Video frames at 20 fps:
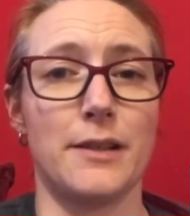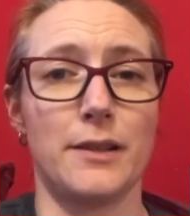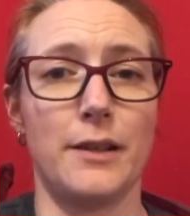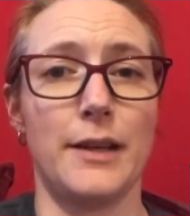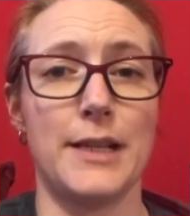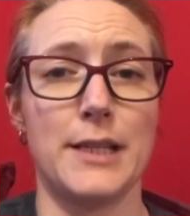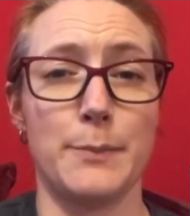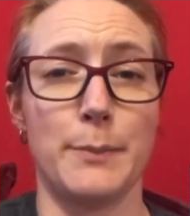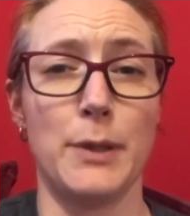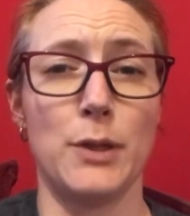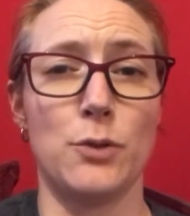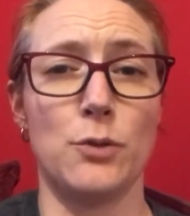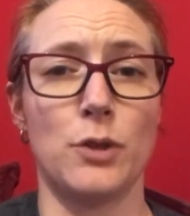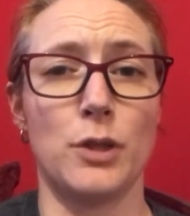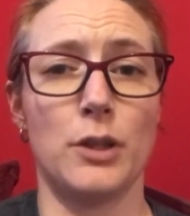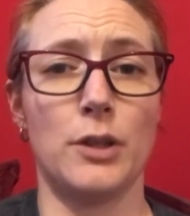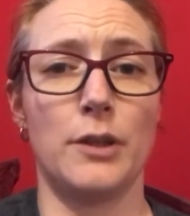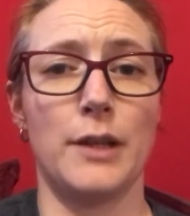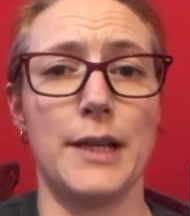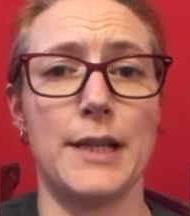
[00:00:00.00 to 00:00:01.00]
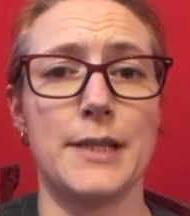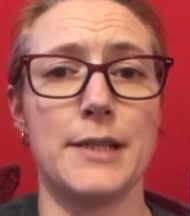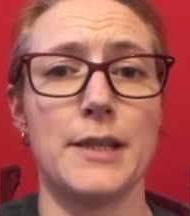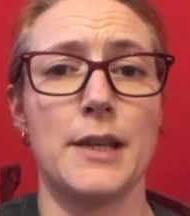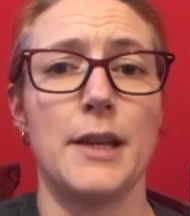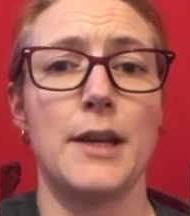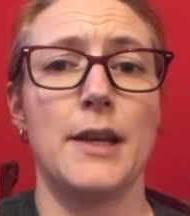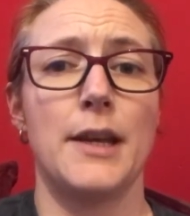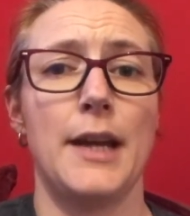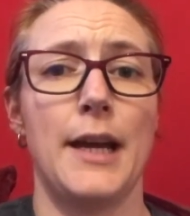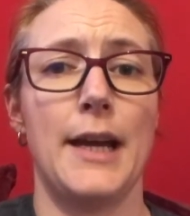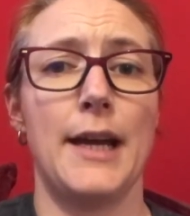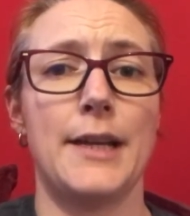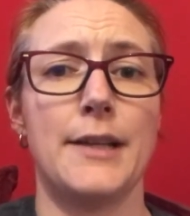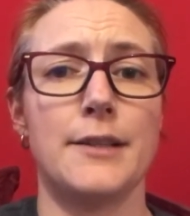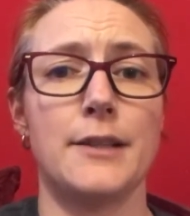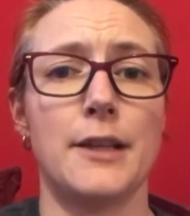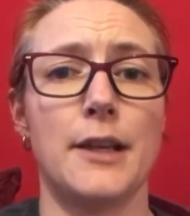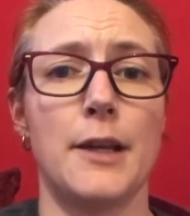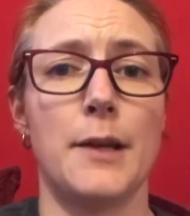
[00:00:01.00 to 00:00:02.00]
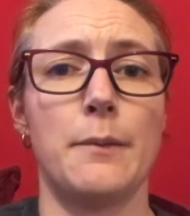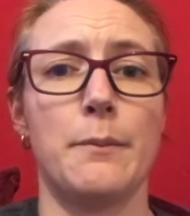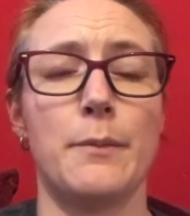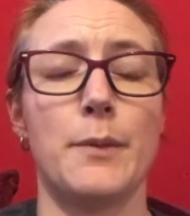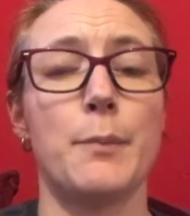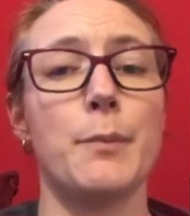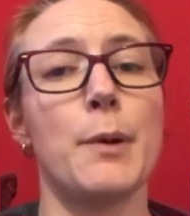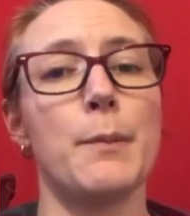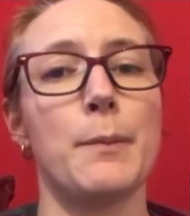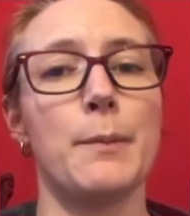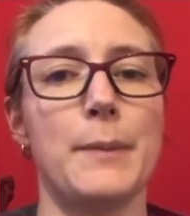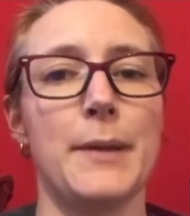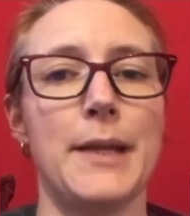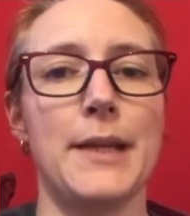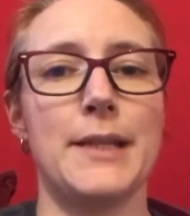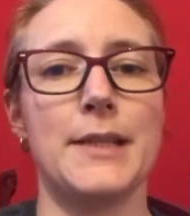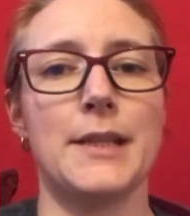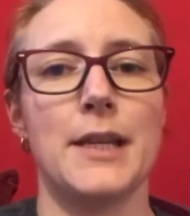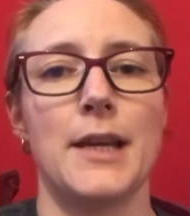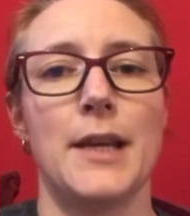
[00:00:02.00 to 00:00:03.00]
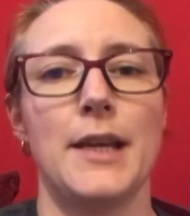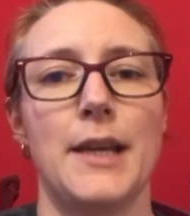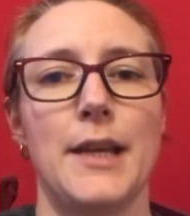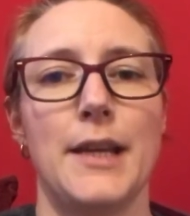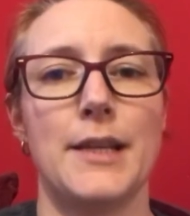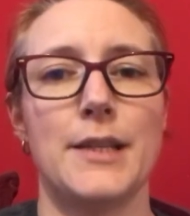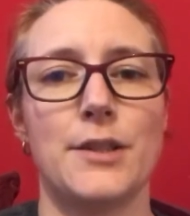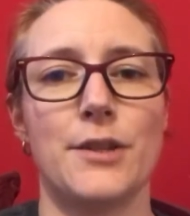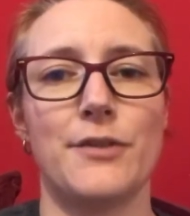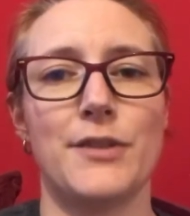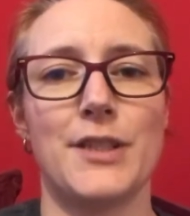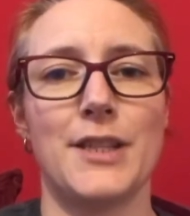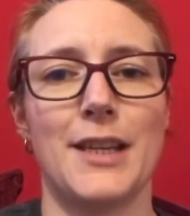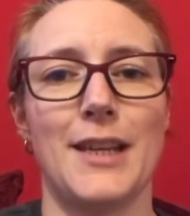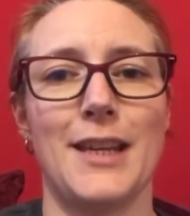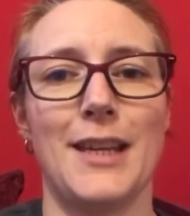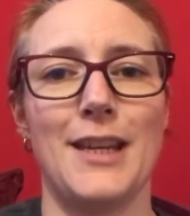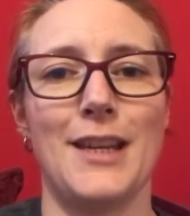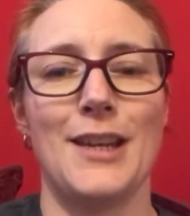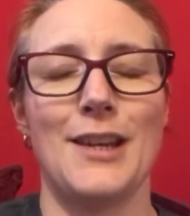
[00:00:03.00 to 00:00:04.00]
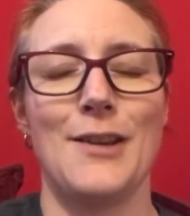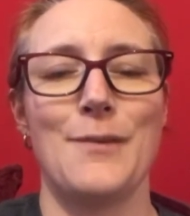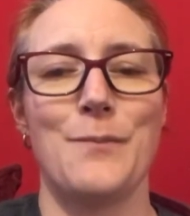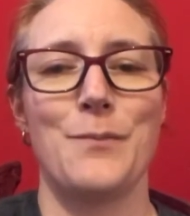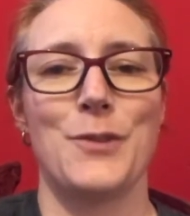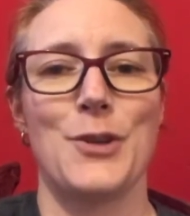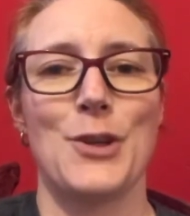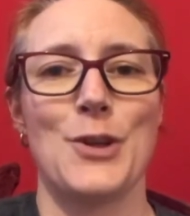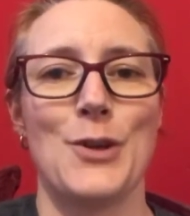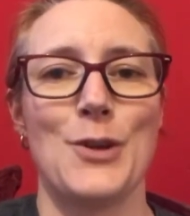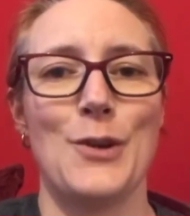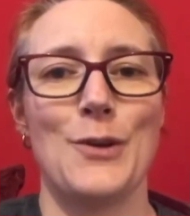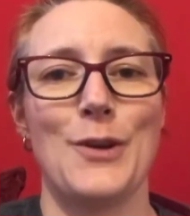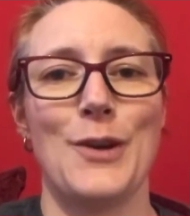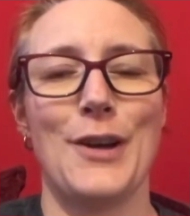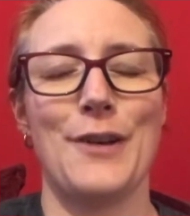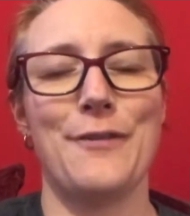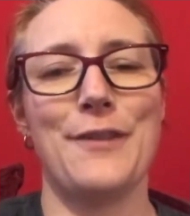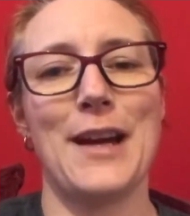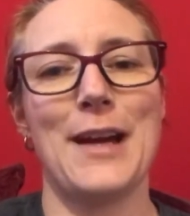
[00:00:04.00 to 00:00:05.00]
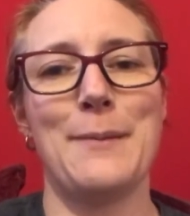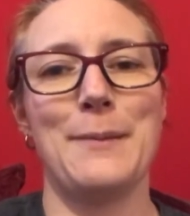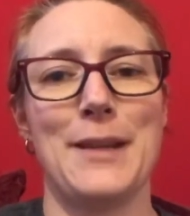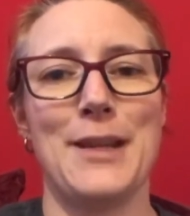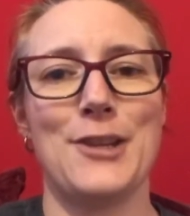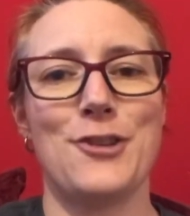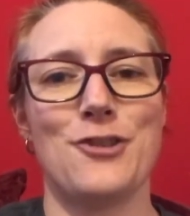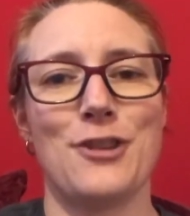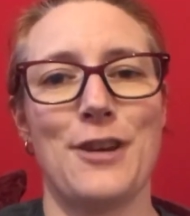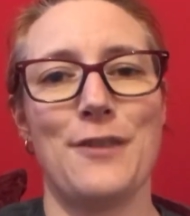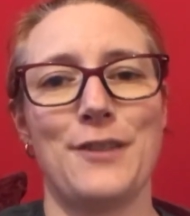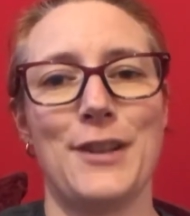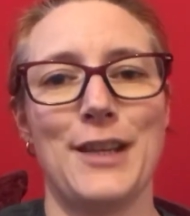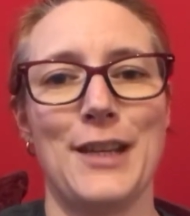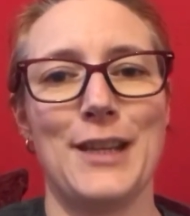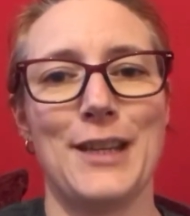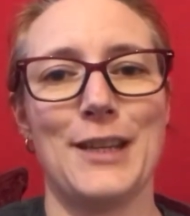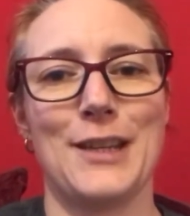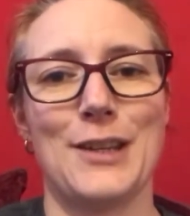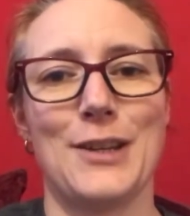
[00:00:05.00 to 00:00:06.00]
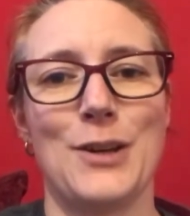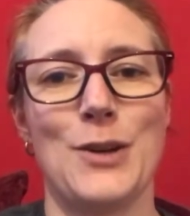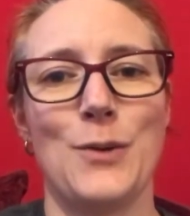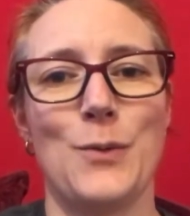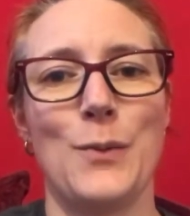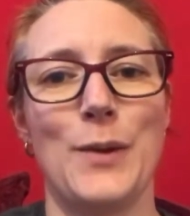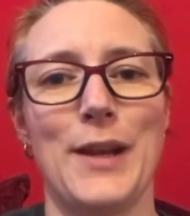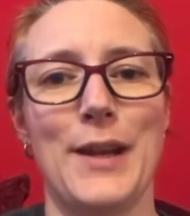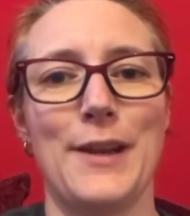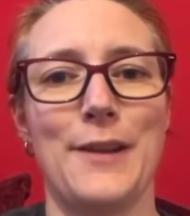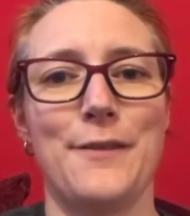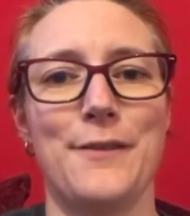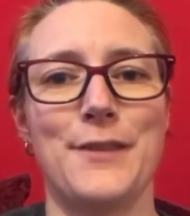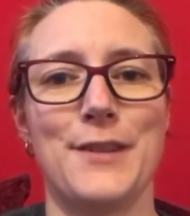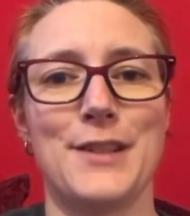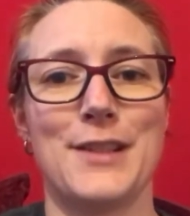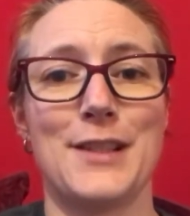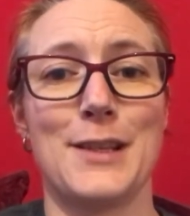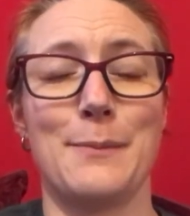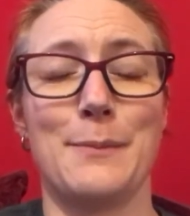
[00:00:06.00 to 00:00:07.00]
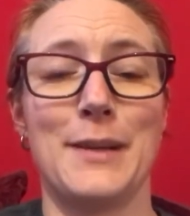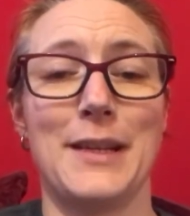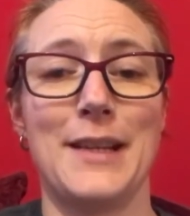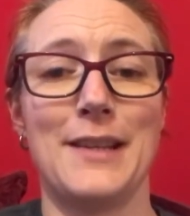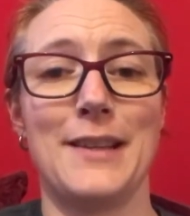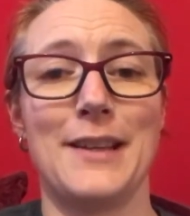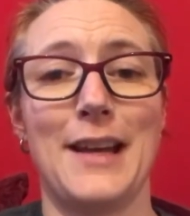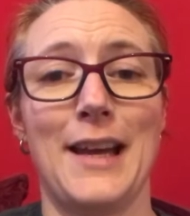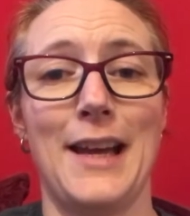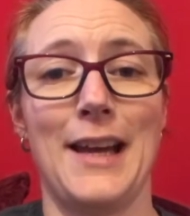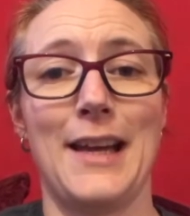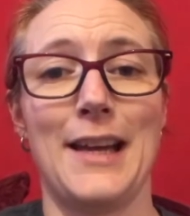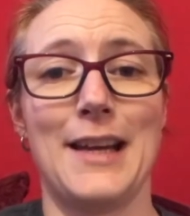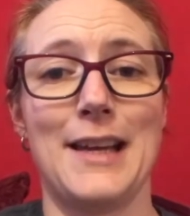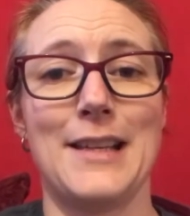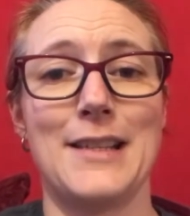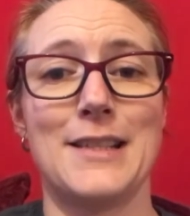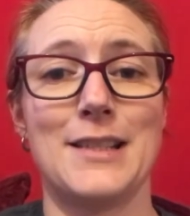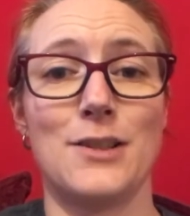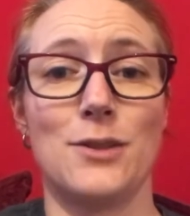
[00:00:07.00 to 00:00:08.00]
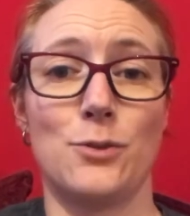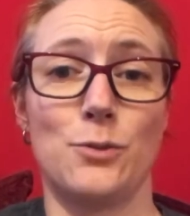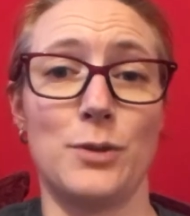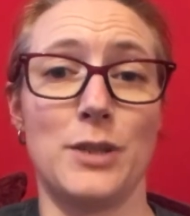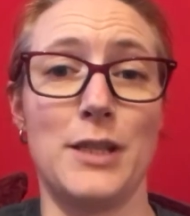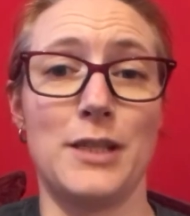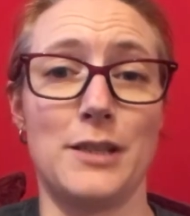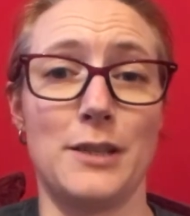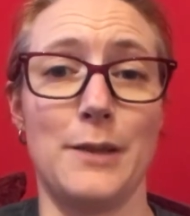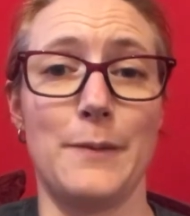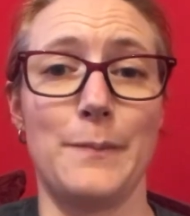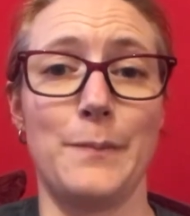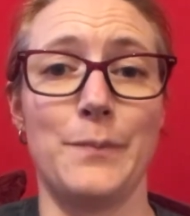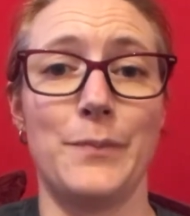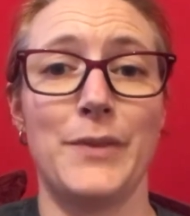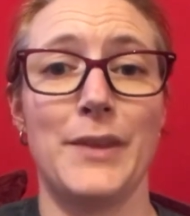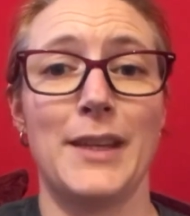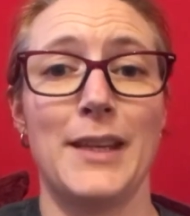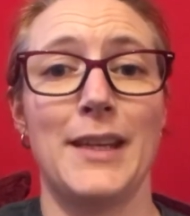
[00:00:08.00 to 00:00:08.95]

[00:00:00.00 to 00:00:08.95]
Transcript: I like to be organised, and the problem is obviously a family travelling with somebody that has autism.